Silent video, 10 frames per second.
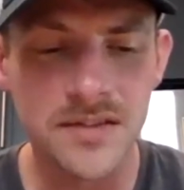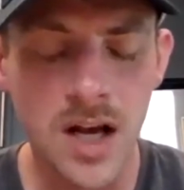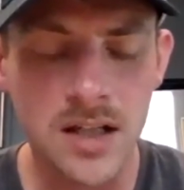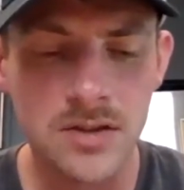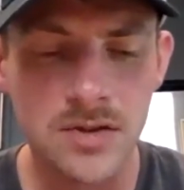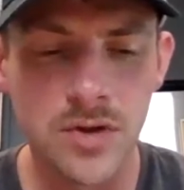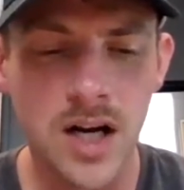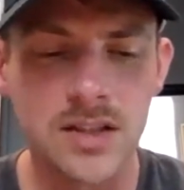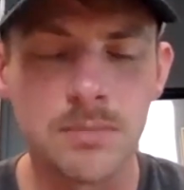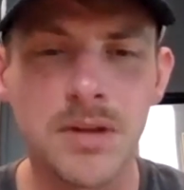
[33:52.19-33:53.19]
luck
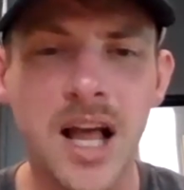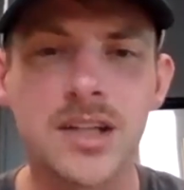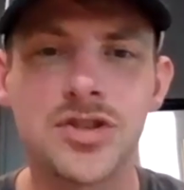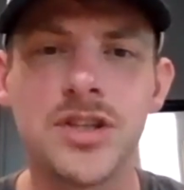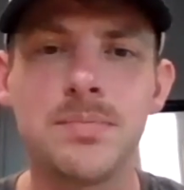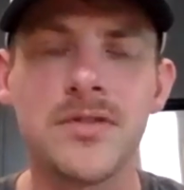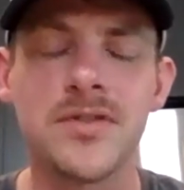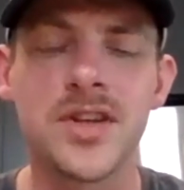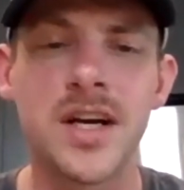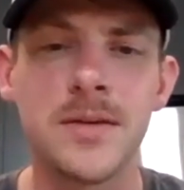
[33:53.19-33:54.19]
to the black sheep
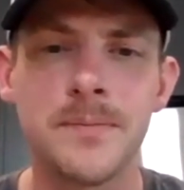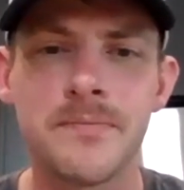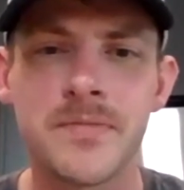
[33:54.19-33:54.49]
over there.